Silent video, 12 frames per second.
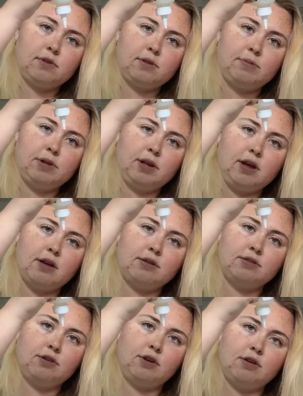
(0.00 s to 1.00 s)
I'm gonna get it
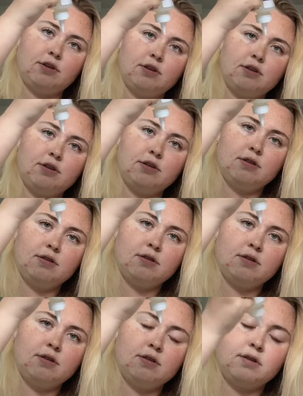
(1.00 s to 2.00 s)
started
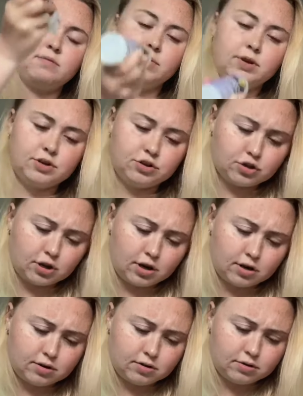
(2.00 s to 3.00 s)
and then we can chat.
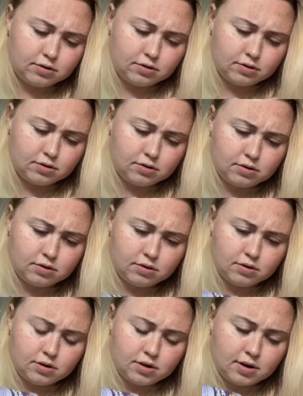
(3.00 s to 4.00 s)

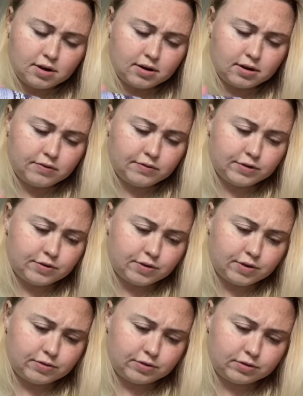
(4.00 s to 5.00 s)
I never know
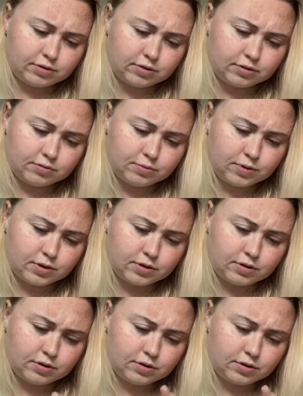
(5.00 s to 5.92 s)
how these things work.